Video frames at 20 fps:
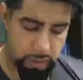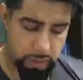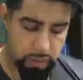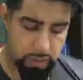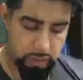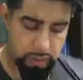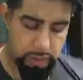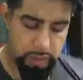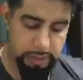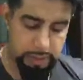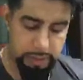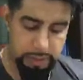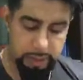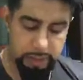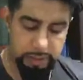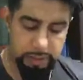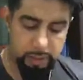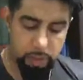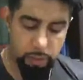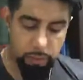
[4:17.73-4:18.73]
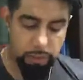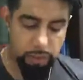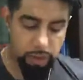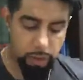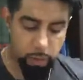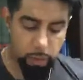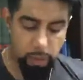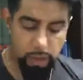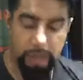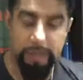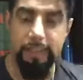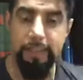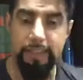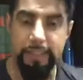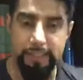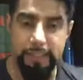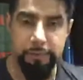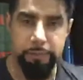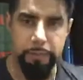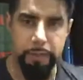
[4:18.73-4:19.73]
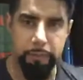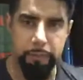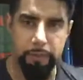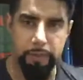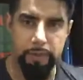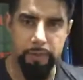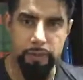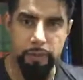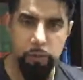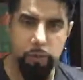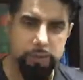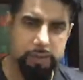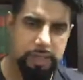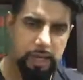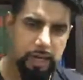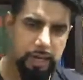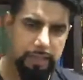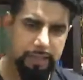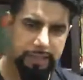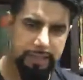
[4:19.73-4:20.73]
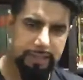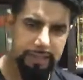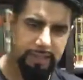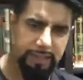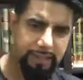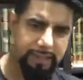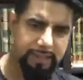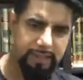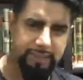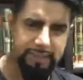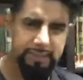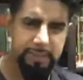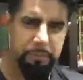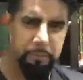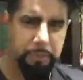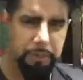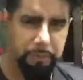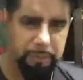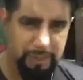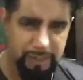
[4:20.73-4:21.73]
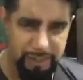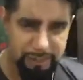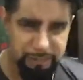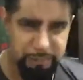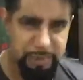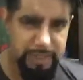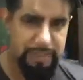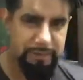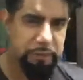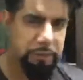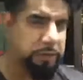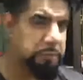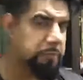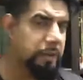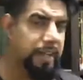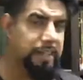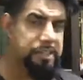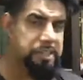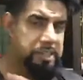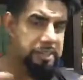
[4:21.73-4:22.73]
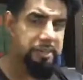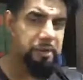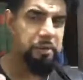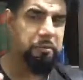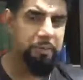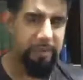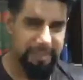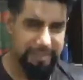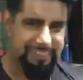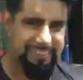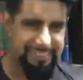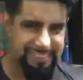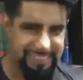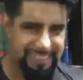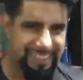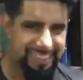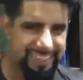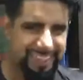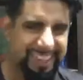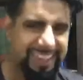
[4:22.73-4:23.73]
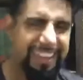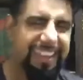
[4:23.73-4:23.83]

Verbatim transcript: Right, I don't know why that is, people. Looks like uh, some people have been doing magic on my internet.